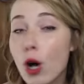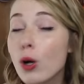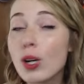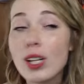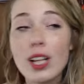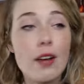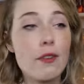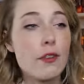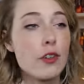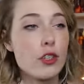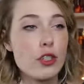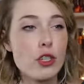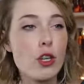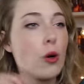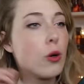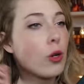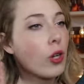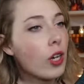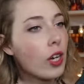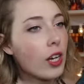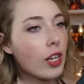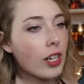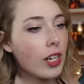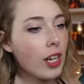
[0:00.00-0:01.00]
clever, so
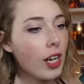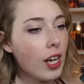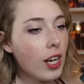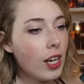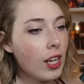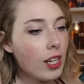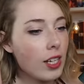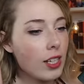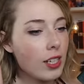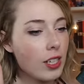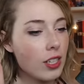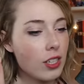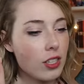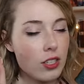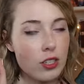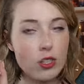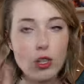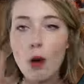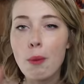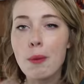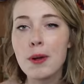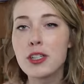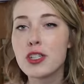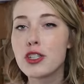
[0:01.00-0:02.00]
good,
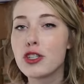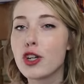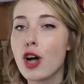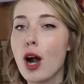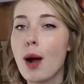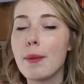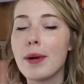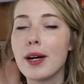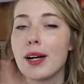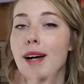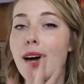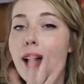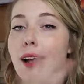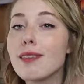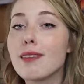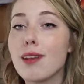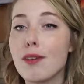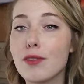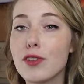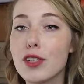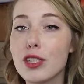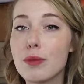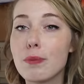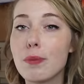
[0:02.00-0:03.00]
so much drama. I
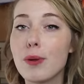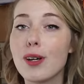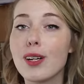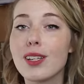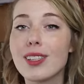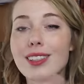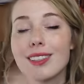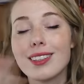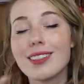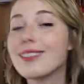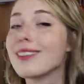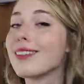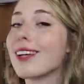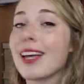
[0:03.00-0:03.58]
love this book.